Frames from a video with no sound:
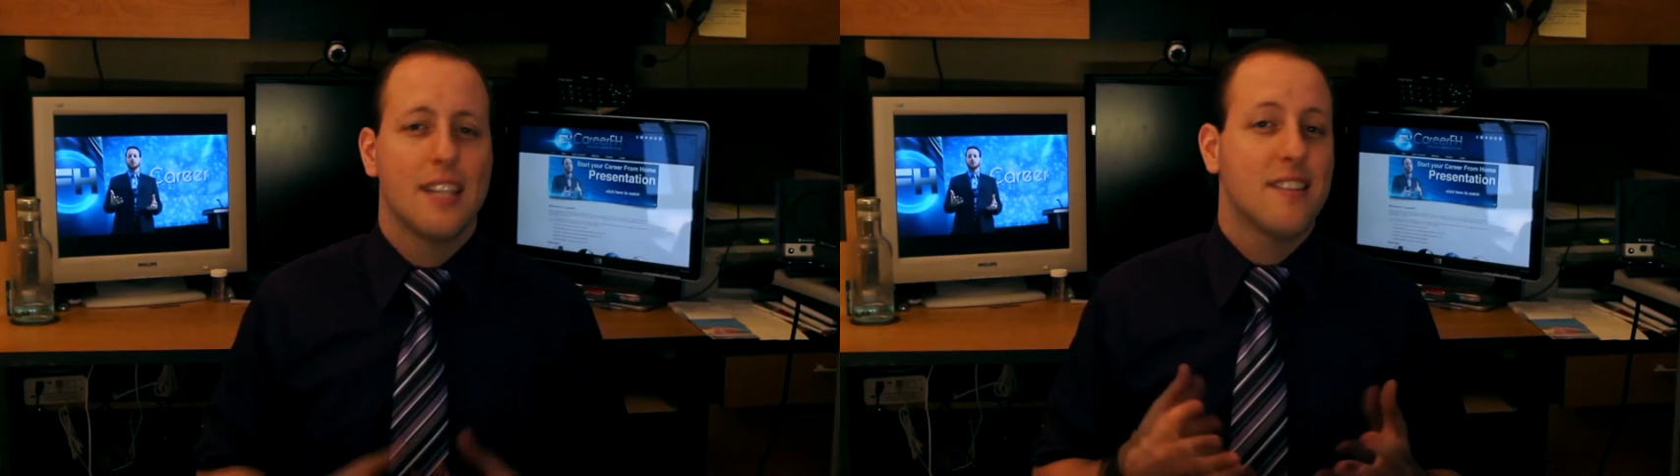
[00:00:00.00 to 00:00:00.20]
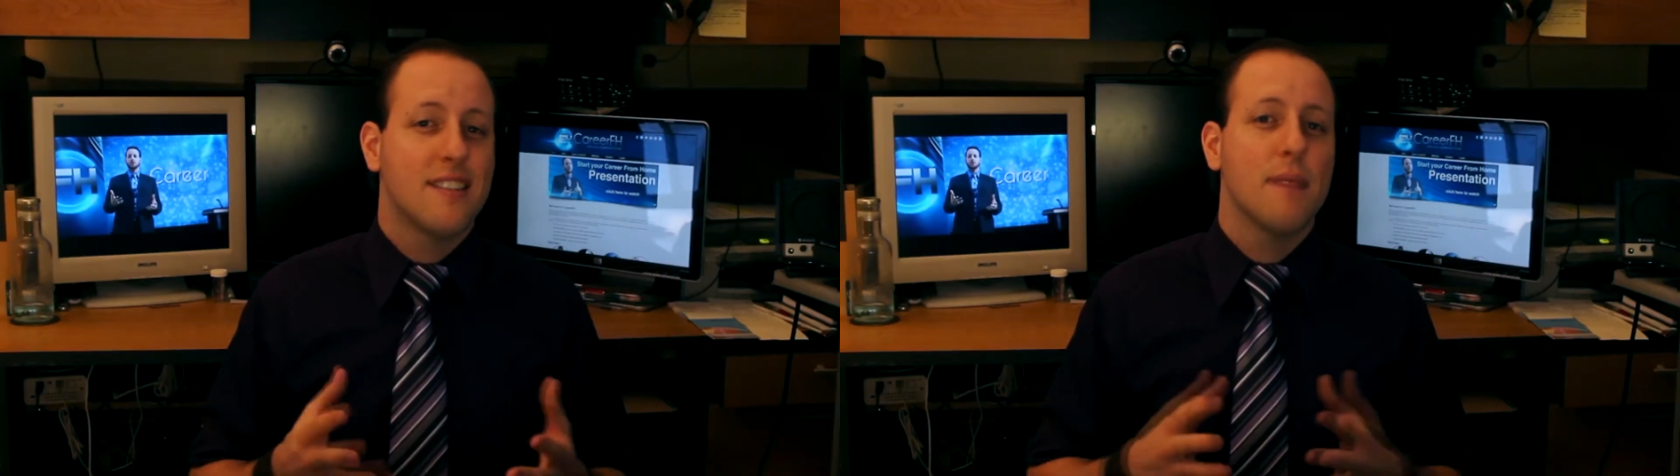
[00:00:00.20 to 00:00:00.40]

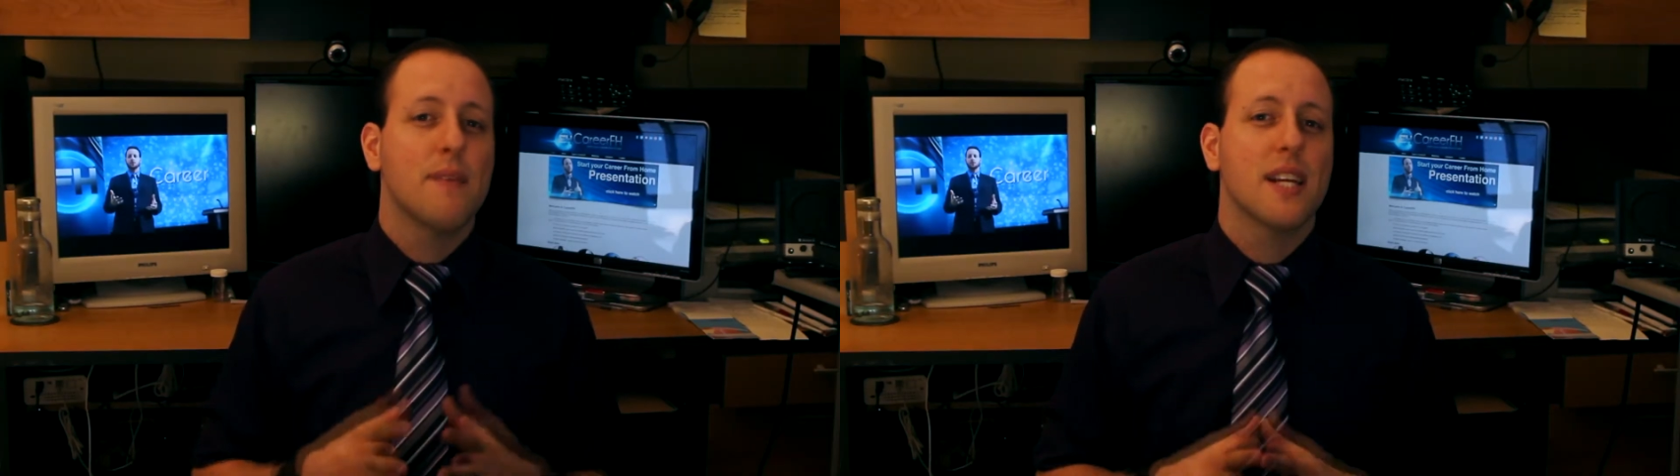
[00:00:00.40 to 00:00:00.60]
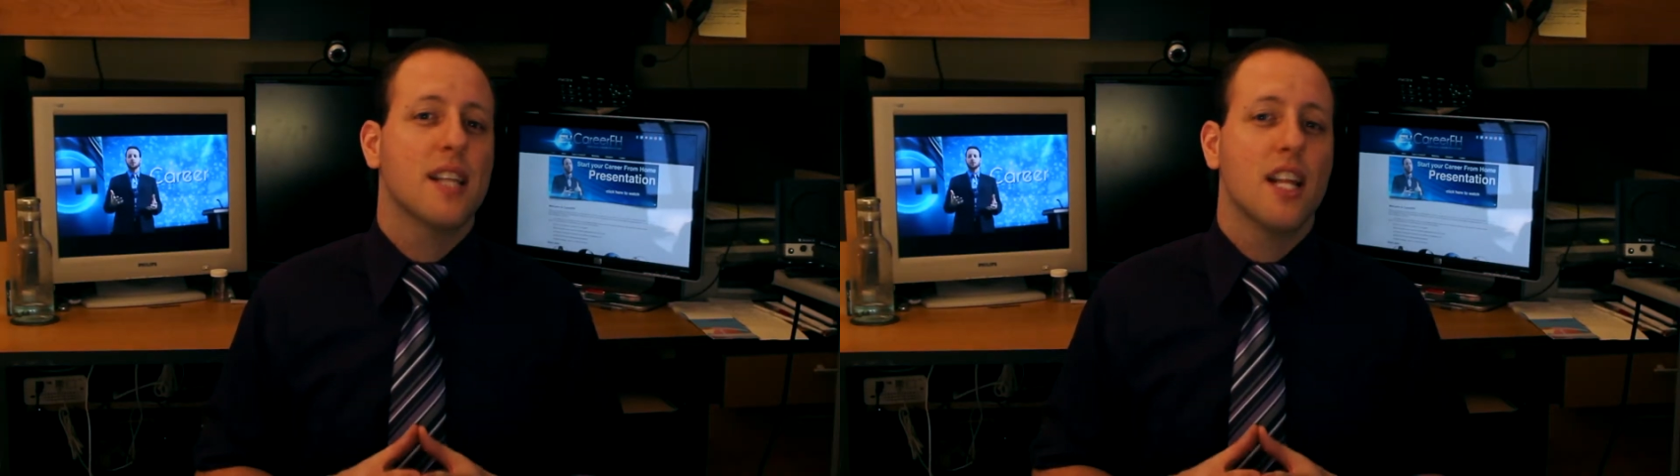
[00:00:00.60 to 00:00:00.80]
It's the same
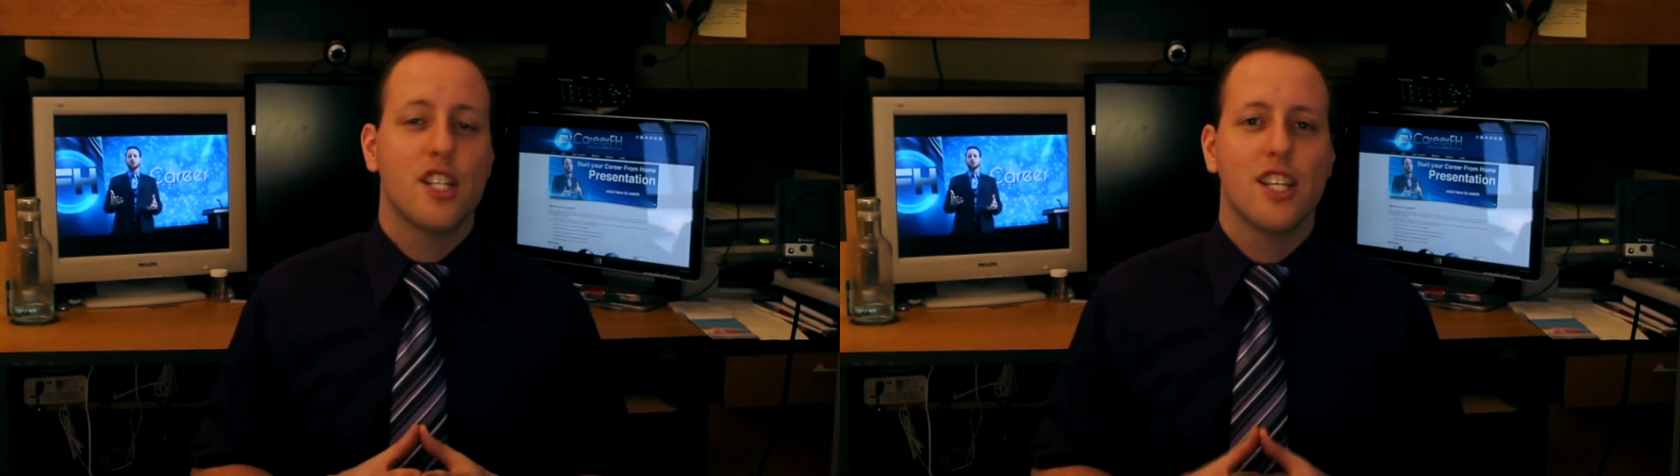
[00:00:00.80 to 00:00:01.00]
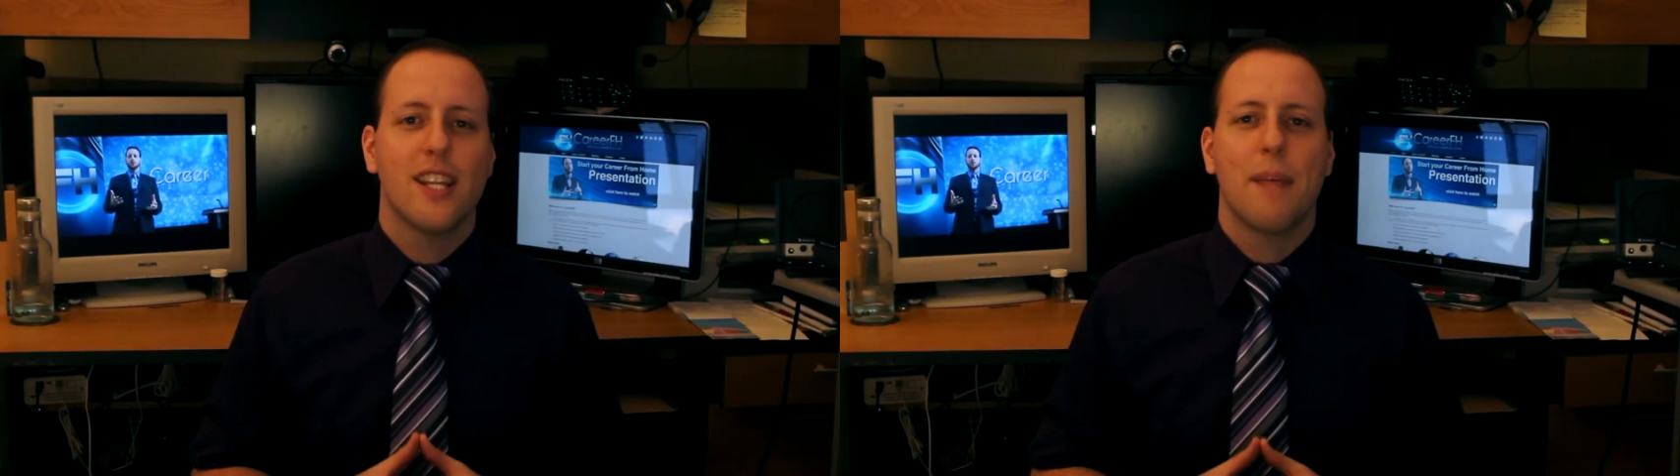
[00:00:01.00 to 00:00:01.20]

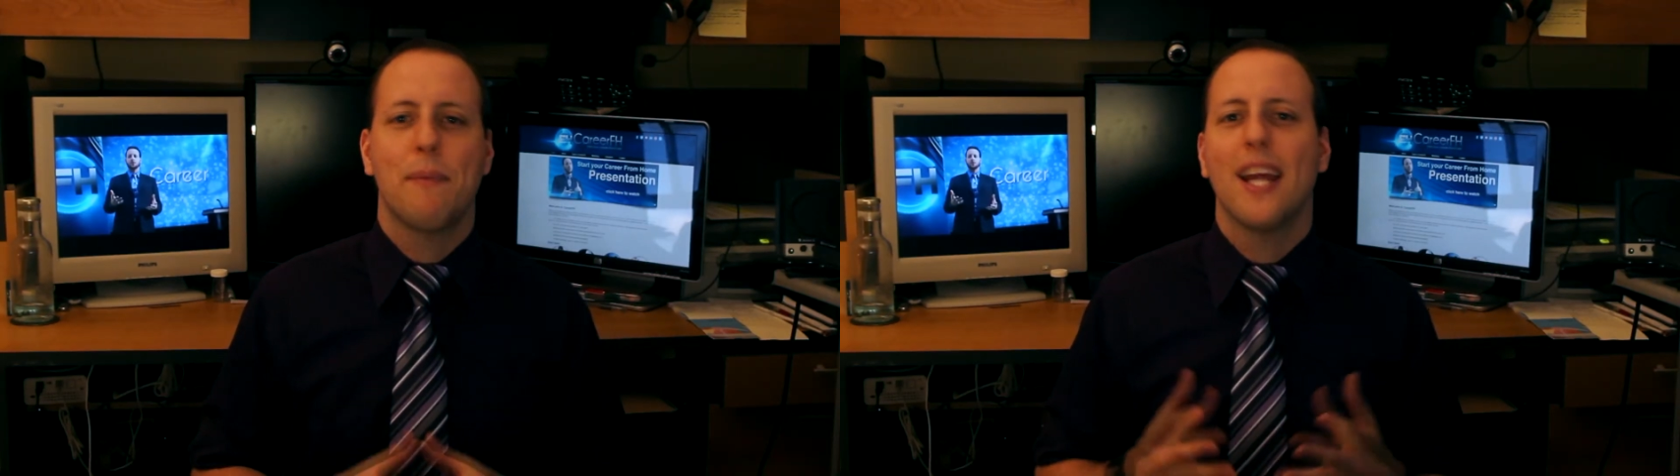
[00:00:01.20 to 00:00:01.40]
technology that